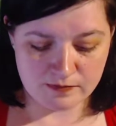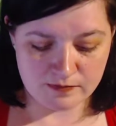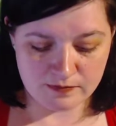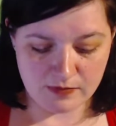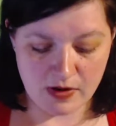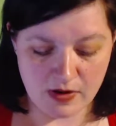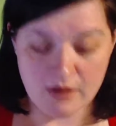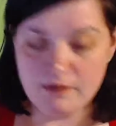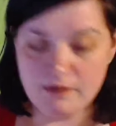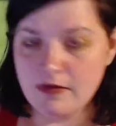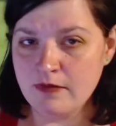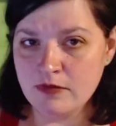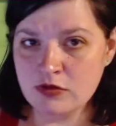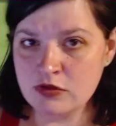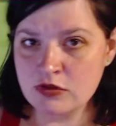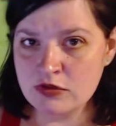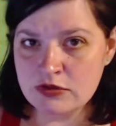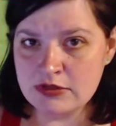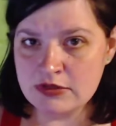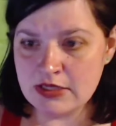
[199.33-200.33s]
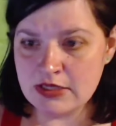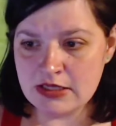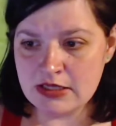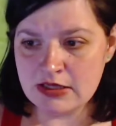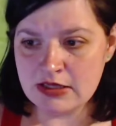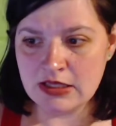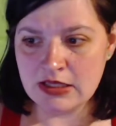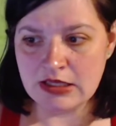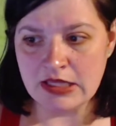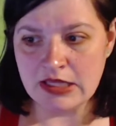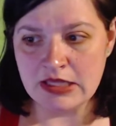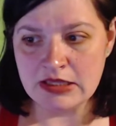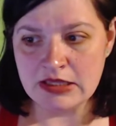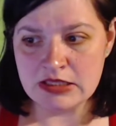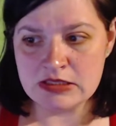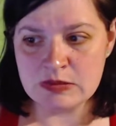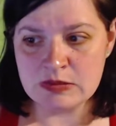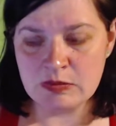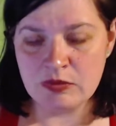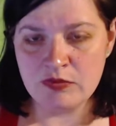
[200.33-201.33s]
I've never used anything like
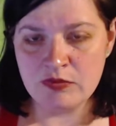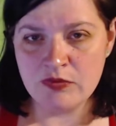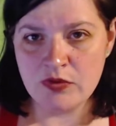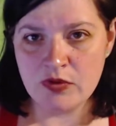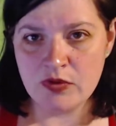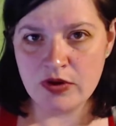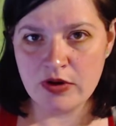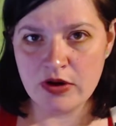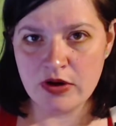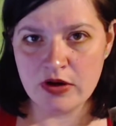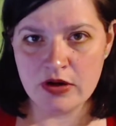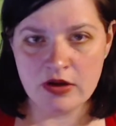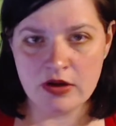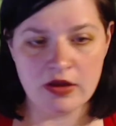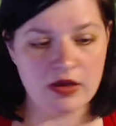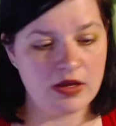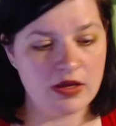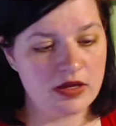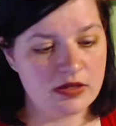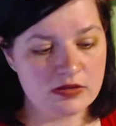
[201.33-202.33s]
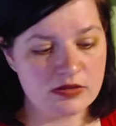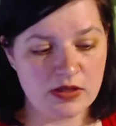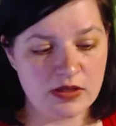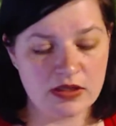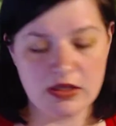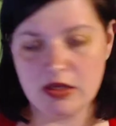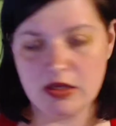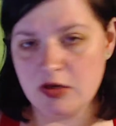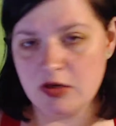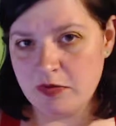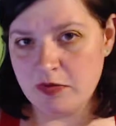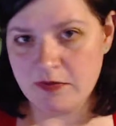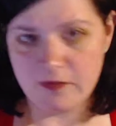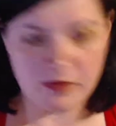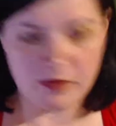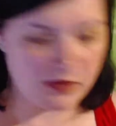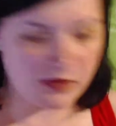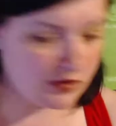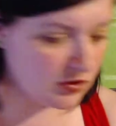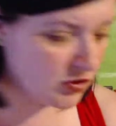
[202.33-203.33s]
this before, so I think it'll be
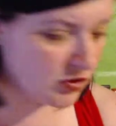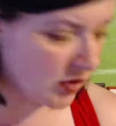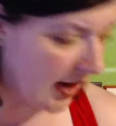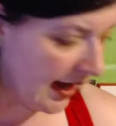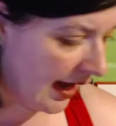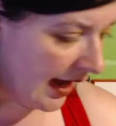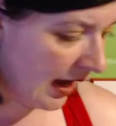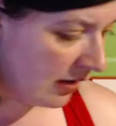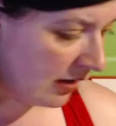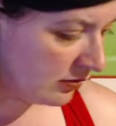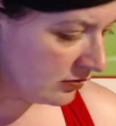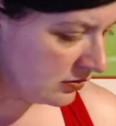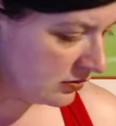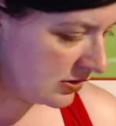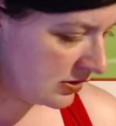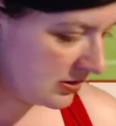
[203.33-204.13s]
fun to try out.